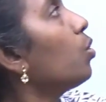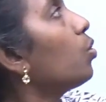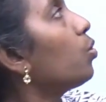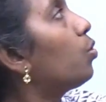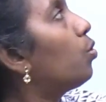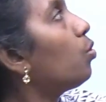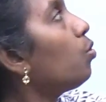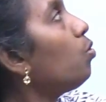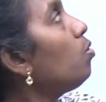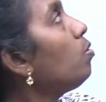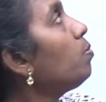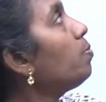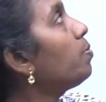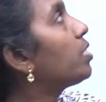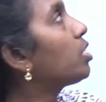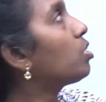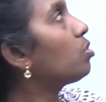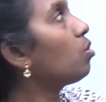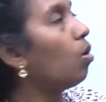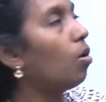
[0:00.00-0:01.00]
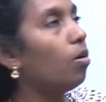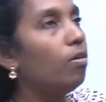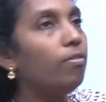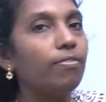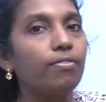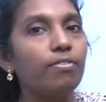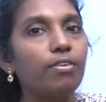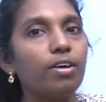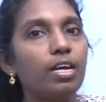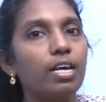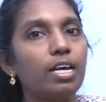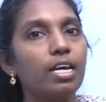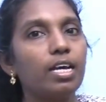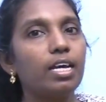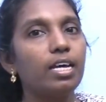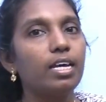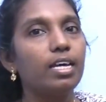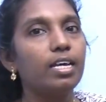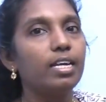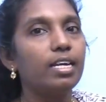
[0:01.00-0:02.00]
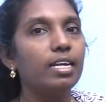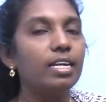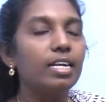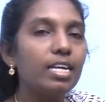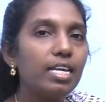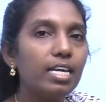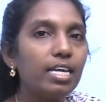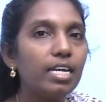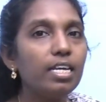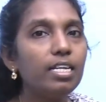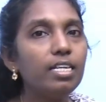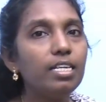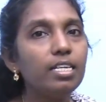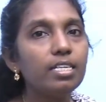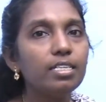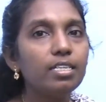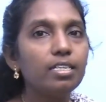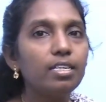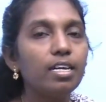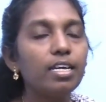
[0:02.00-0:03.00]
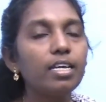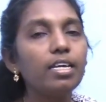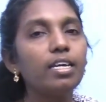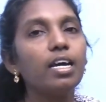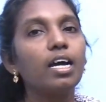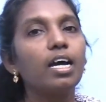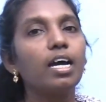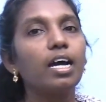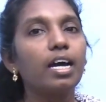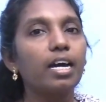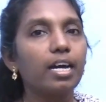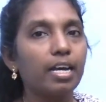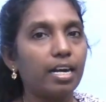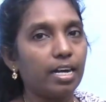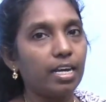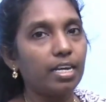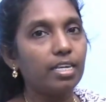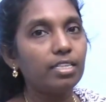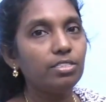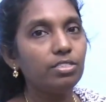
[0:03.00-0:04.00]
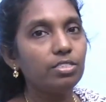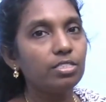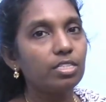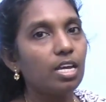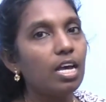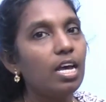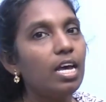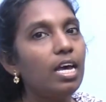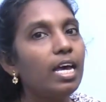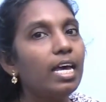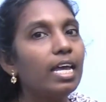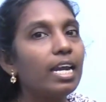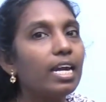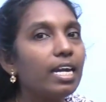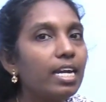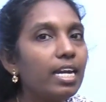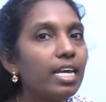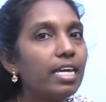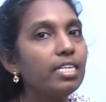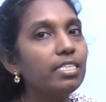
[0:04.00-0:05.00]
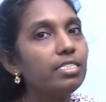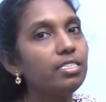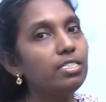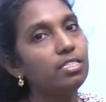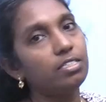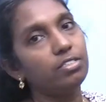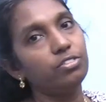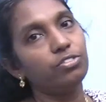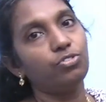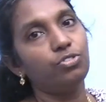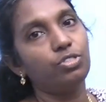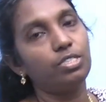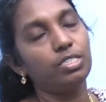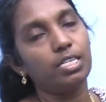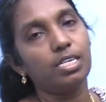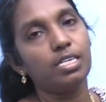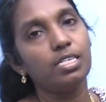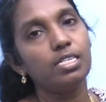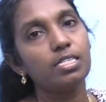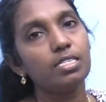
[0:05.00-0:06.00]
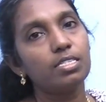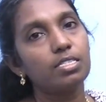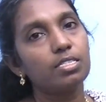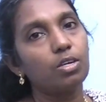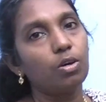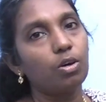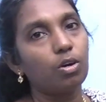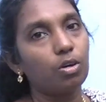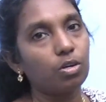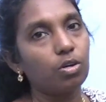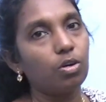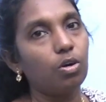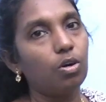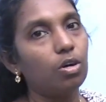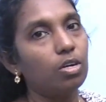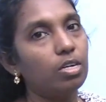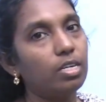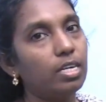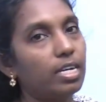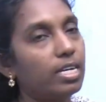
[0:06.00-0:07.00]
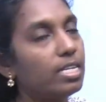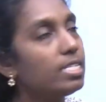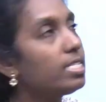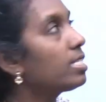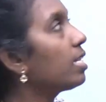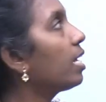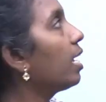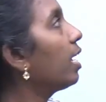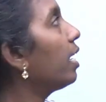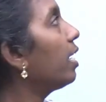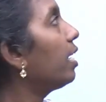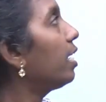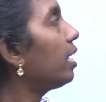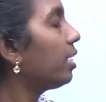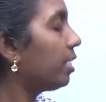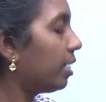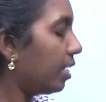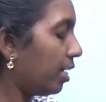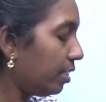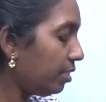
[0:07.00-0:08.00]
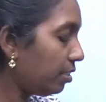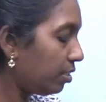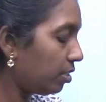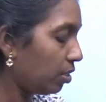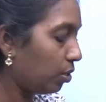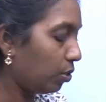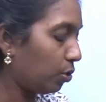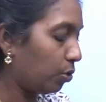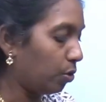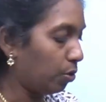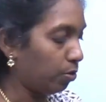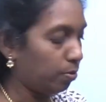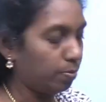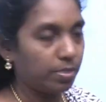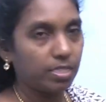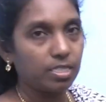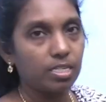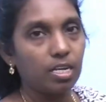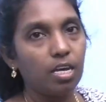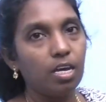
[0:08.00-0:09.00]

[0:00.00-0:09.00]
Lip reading: Groups of linearly arranged linked genes are called as linkage groups.